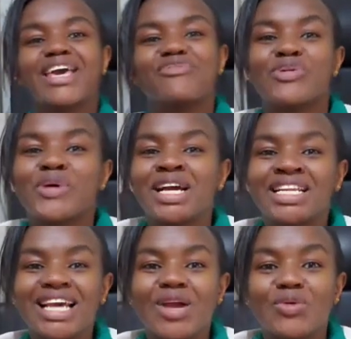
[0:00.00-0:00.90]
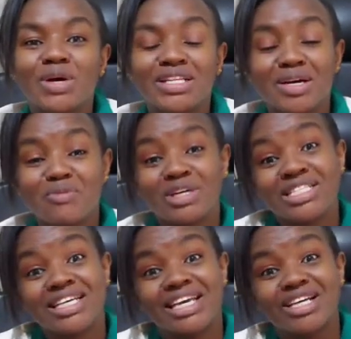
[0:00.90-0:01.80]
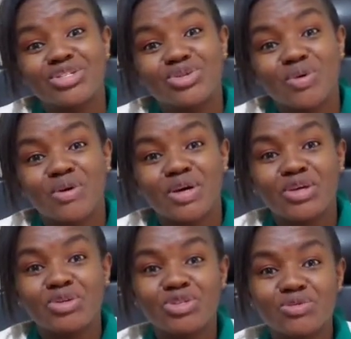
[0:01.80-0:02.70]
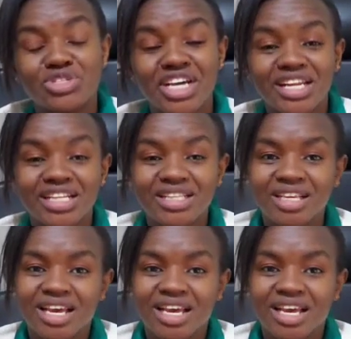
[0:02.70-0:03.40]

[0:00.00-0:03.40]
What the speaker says: everyone, and welcome once again to our YouTube channel.